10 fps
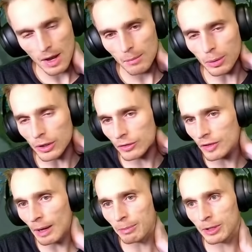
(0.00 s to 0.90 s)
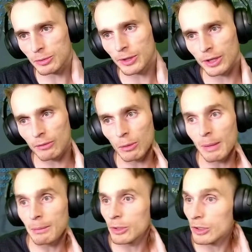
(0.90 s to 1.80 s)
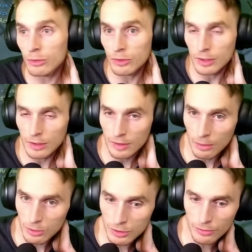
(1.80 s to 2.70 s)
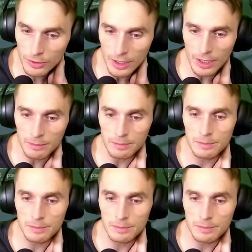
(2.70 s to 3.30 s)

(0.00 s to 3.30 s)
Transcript: Put your stopwatch where you're going to remember to use it because I don't want you to forget.